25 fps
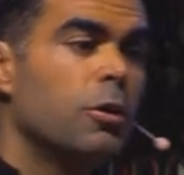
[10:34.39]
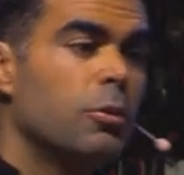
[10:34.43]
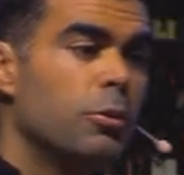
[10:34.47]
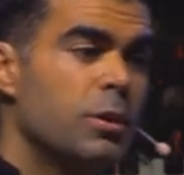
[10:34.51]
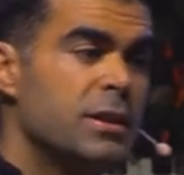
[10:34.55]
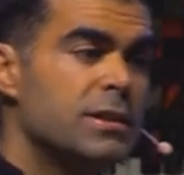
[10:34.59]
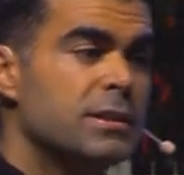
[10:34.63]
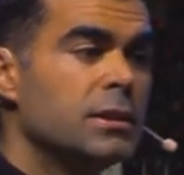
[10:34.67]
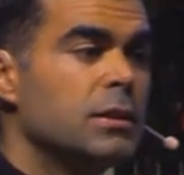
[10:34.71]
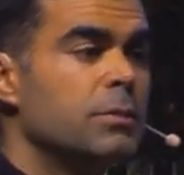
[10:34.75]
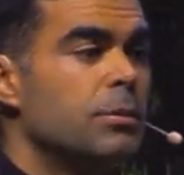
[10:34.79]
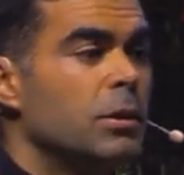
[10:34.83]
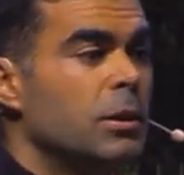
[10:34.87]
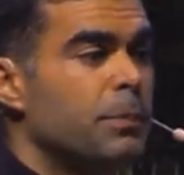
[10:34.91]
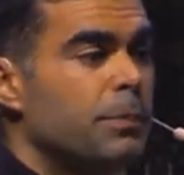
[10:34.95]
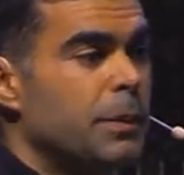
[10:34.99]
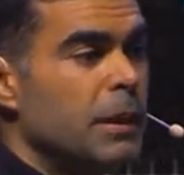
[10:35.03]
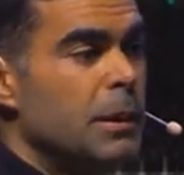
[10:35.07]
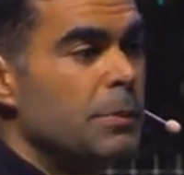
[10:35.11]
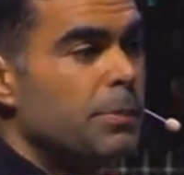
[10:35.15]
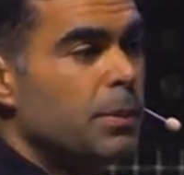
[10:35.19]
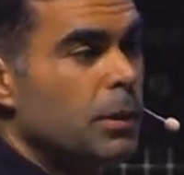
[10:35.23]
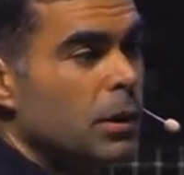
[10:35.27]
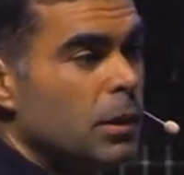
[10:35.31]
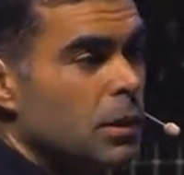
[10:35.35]
reasonable
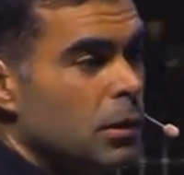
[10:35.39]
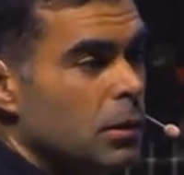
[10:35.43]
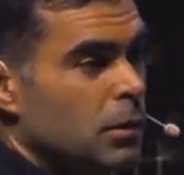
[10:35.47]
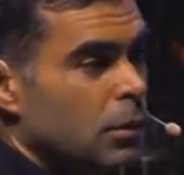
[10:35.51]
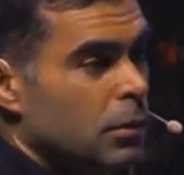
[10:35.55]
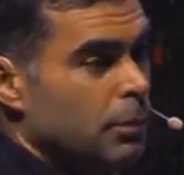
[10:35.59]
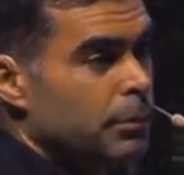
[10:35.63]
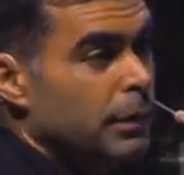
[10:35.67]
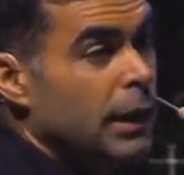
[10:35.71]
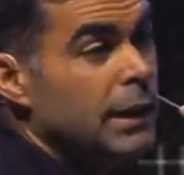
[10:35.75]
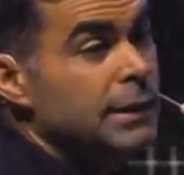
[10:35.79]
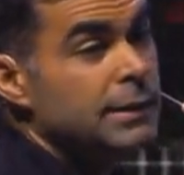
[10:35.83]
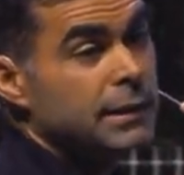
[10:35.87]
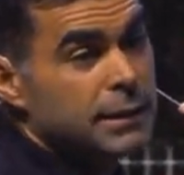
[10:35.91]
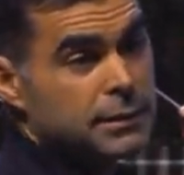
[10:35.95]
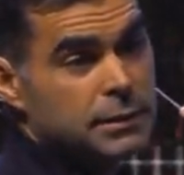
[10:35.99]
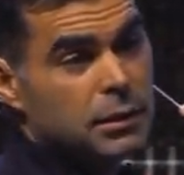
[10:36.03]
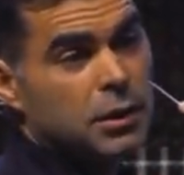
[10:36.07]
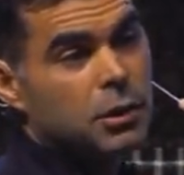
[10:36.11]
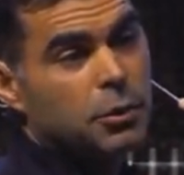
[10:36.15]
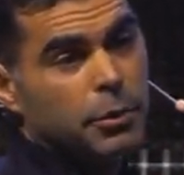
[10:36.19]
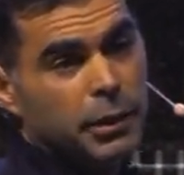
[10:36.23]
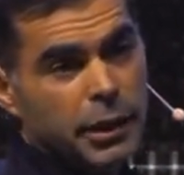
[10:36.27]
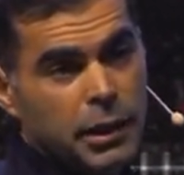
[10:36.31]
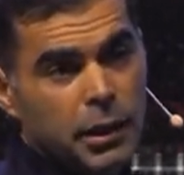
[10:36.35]
people might
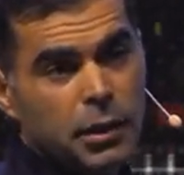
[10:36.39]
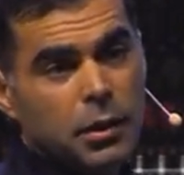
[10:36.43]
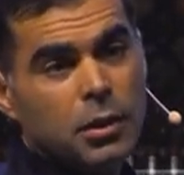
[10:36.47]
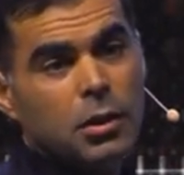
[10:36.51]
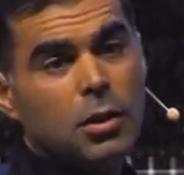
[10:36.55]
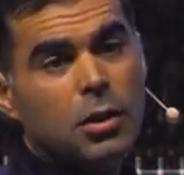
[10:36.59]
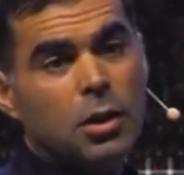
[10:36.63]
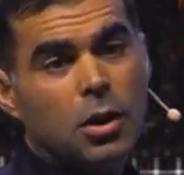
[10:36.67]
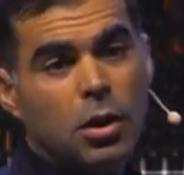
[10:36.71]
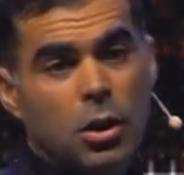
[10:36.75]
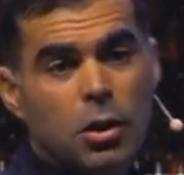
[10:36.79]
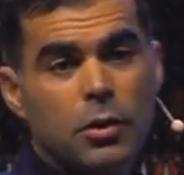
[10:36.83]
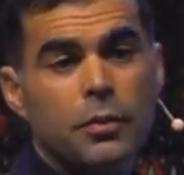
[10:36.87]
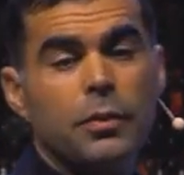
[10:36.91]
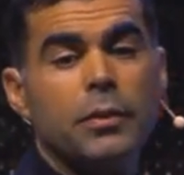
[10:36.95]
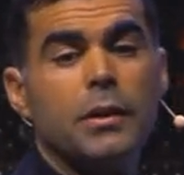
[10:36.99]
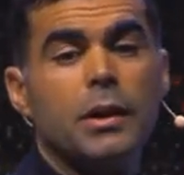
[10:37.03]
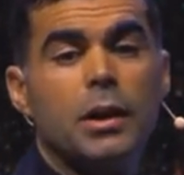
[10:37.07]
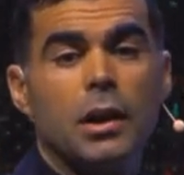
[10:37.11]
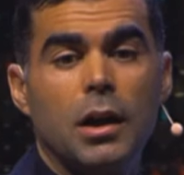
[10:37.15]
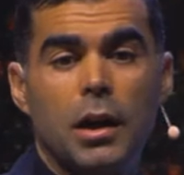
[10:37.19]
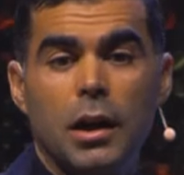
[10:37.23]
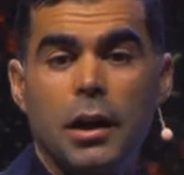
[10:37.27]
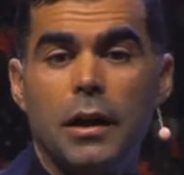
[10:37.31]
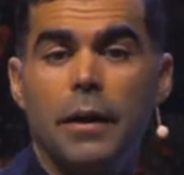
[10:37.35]
disagree on
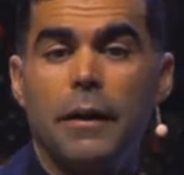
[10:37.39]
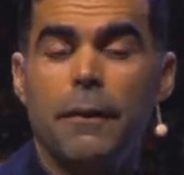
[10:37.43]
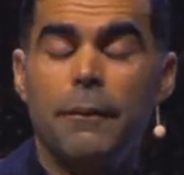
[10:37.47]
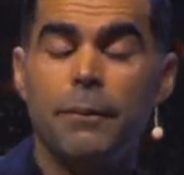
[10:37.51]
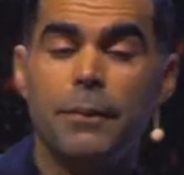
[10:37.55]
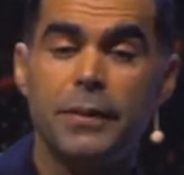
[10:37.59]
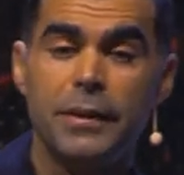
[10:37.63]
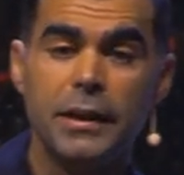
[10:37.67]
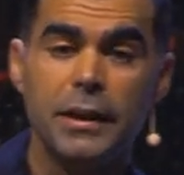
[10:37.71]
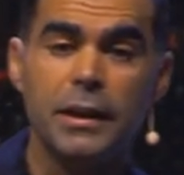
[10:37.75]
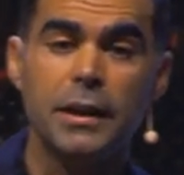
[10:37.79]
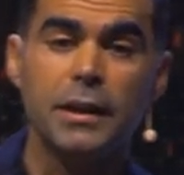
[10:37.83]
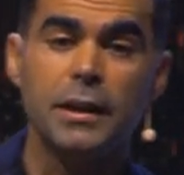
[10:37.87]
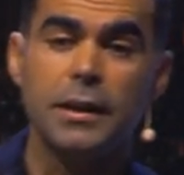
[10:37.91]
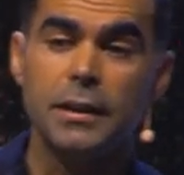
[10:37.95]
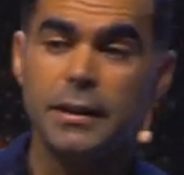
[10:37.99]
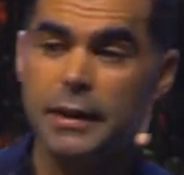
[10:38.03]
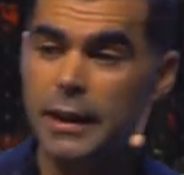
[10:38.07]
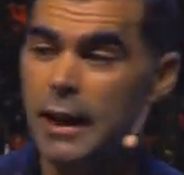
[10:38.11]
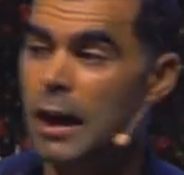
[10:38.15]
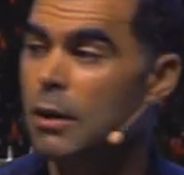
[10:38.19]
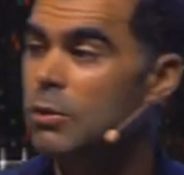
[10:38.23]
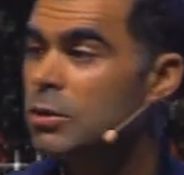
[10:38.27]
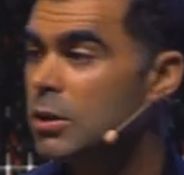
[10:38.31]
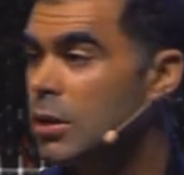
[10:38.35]
um, the,
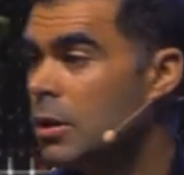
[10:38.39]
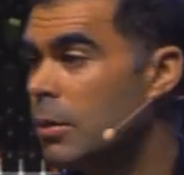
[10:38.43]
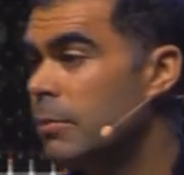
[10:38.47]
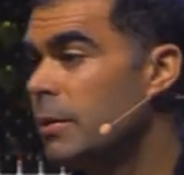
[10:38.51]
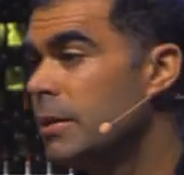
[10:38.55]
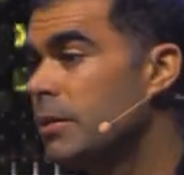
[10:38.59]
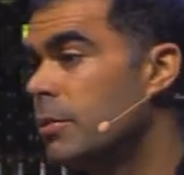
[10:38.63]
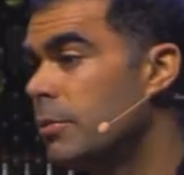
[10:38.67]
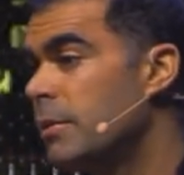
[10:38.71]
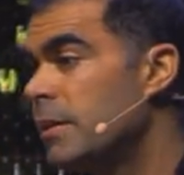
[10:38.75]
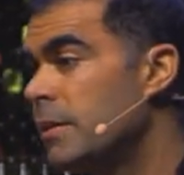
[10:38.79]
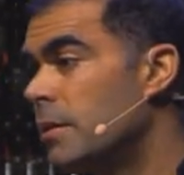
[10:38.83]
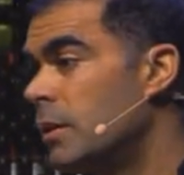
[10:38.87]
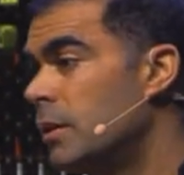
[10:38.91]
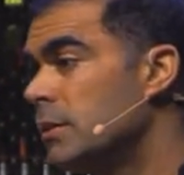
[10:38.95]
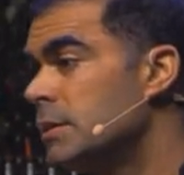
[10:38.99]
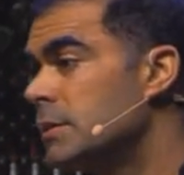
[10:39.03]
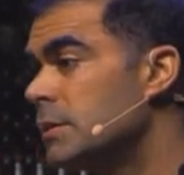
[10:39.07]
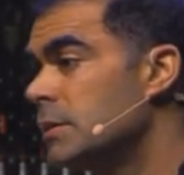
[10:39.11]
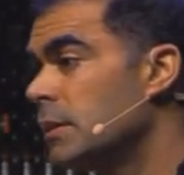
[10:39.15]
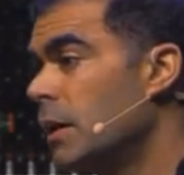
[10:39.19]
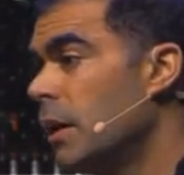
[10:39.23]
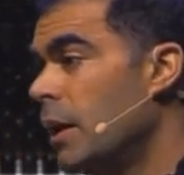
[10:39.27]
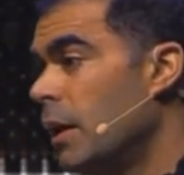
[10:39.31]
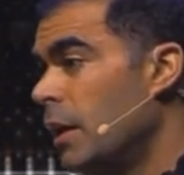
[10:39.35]
the outcome and the
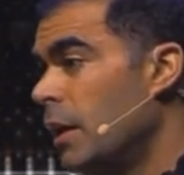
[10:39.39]
results.